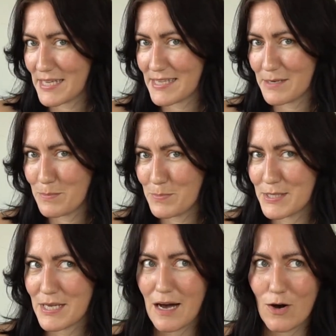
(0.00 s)

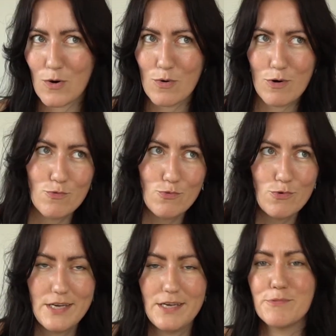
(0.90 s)
tips how
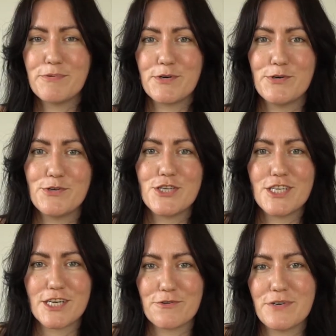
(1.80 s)
we approach
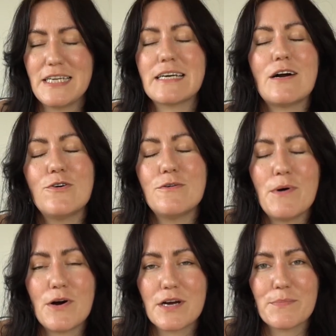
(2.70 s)
decorating our
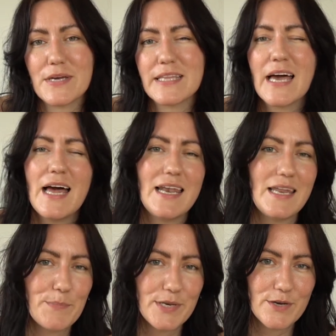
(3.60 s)
apartment.
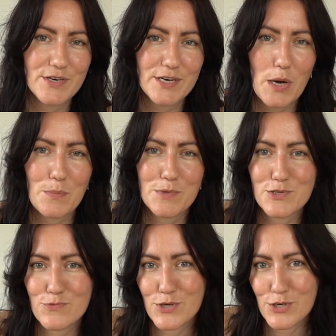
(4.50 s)
Let me know in the
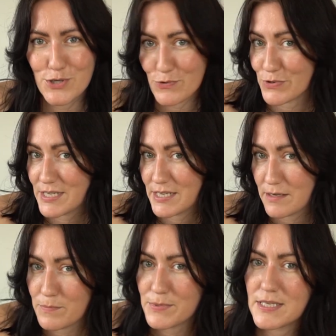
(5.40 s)
comments what are your
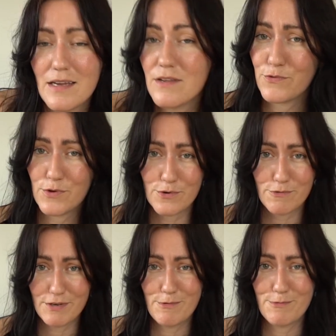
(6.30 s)
tips and if you
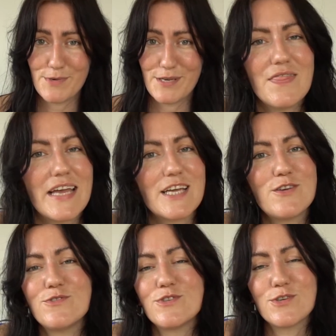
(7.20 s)
agree with me. Thank
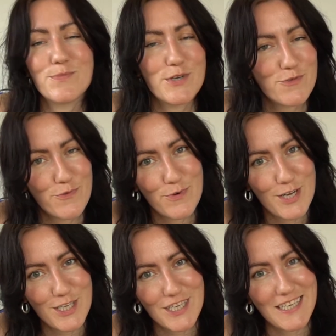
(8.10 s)
you so much for
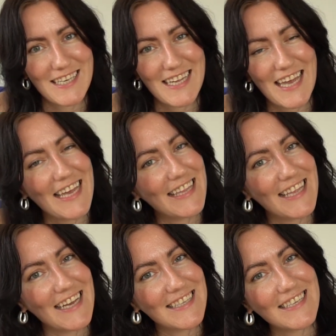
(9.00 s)
watching, and
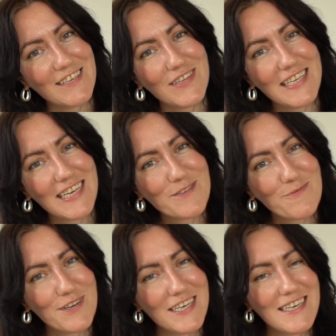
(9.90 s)
I'll see you in the next
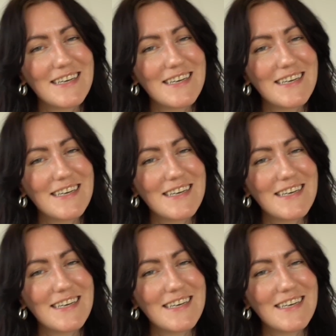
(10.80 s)
one.